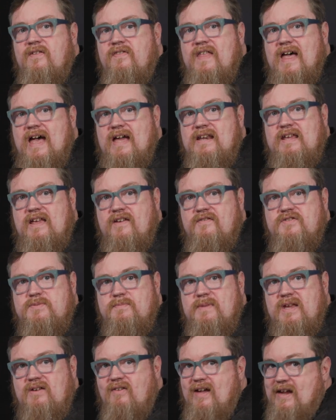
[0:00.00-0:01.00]
that
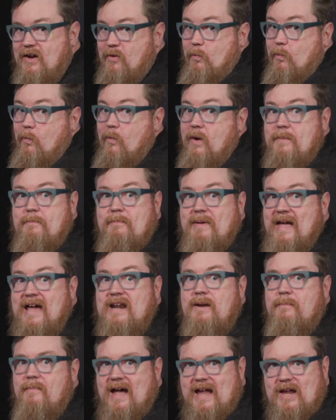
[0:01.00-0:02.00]
gives me like 1
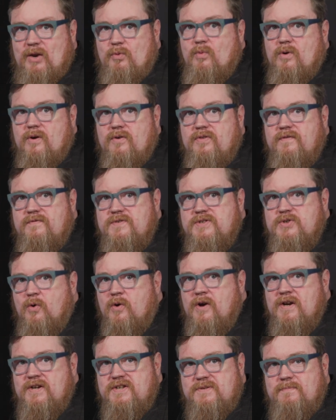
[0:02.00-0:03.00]
petabyte worth of
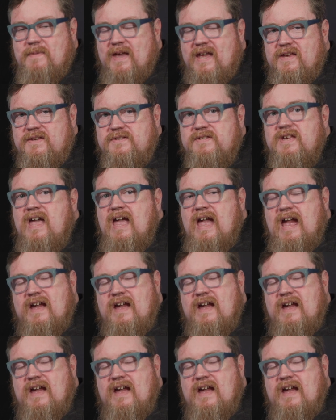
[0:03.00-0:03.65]
storage space.